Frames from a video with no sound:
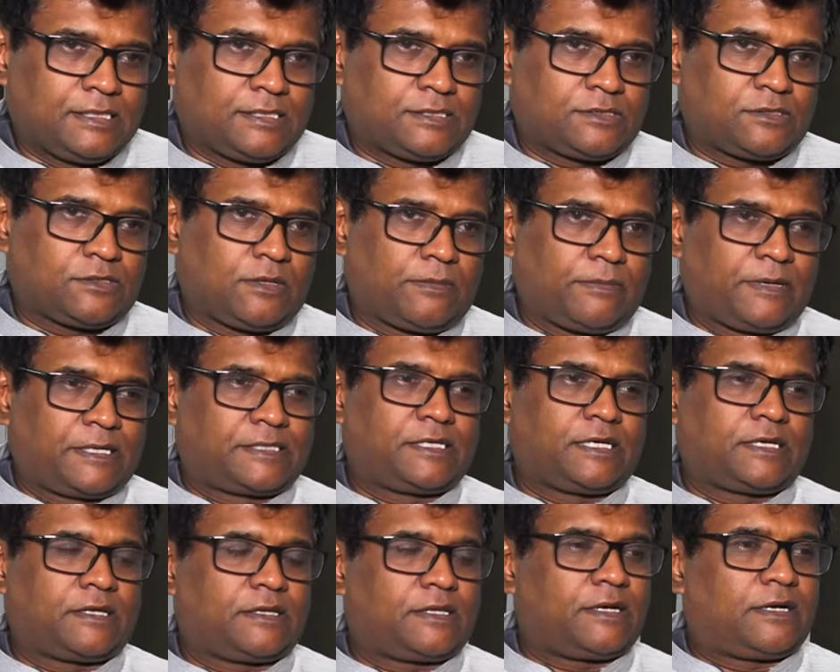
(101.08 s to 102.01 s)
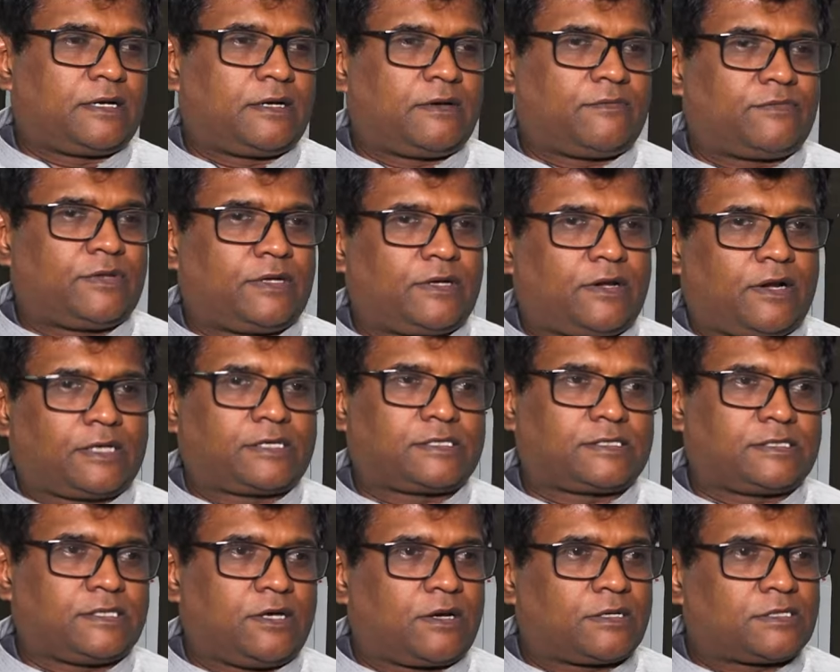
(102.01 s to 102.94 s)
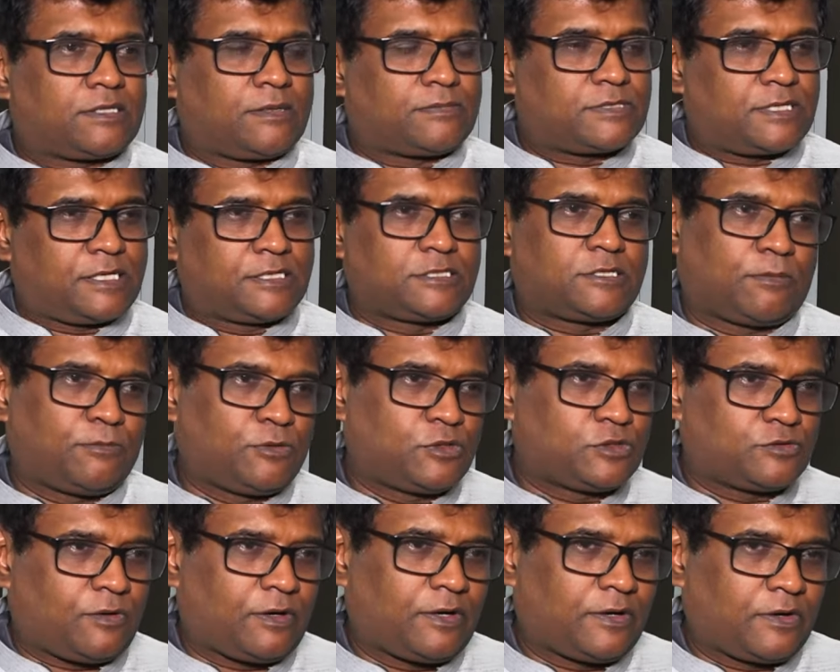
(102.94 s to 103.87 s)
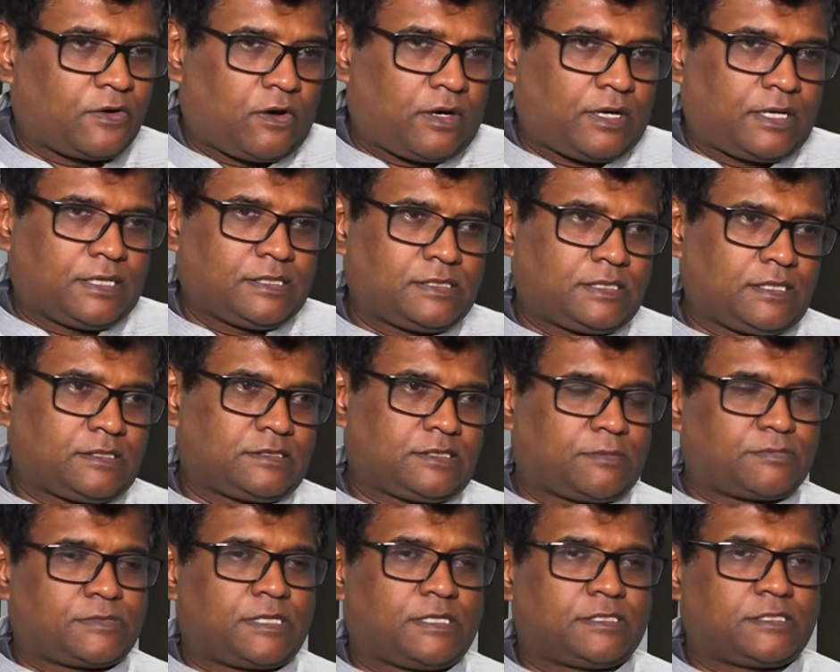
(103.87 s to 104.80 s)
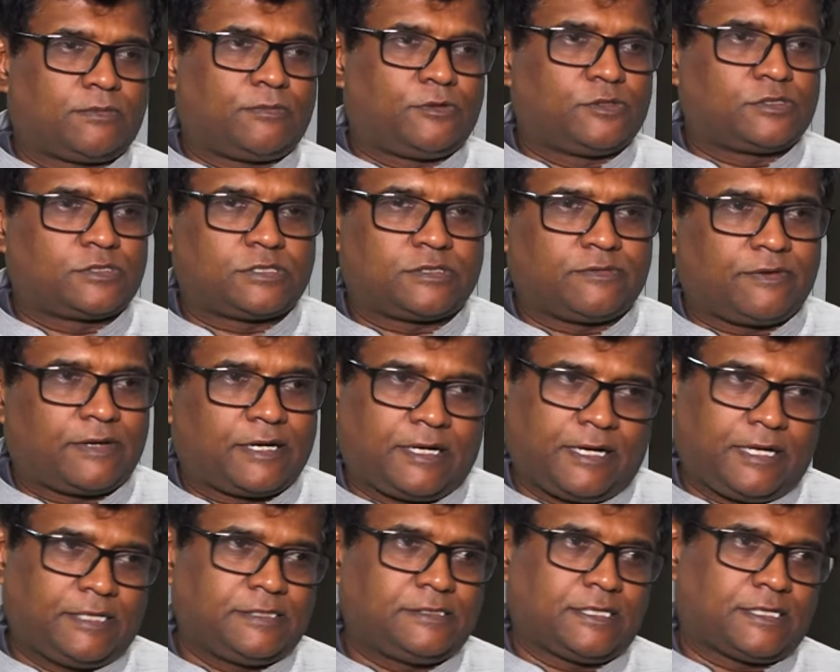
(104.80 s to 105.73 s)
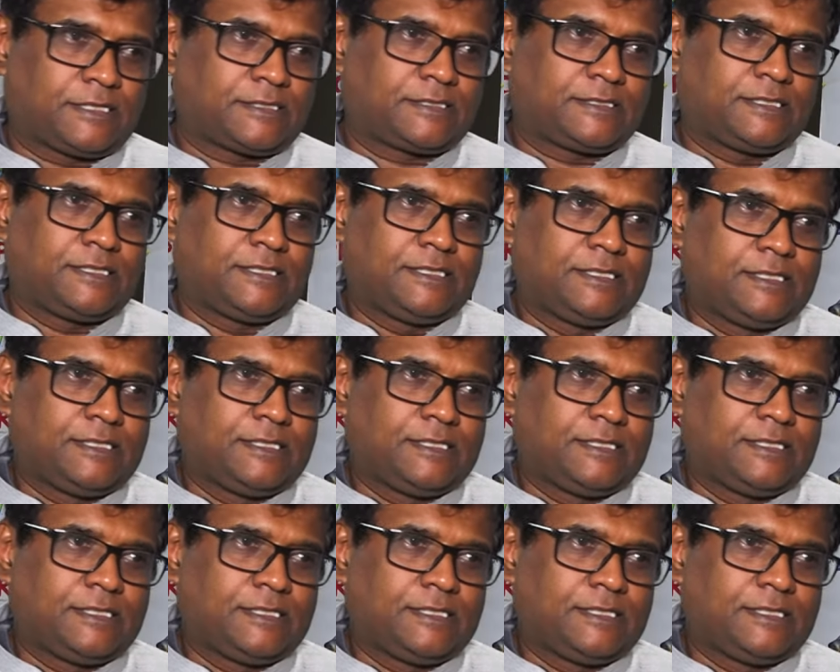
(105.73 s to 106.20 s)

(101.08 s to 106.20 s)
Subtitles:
So the mixing the drugs or substance abuse, what you call this, substance abuse is very dangerous.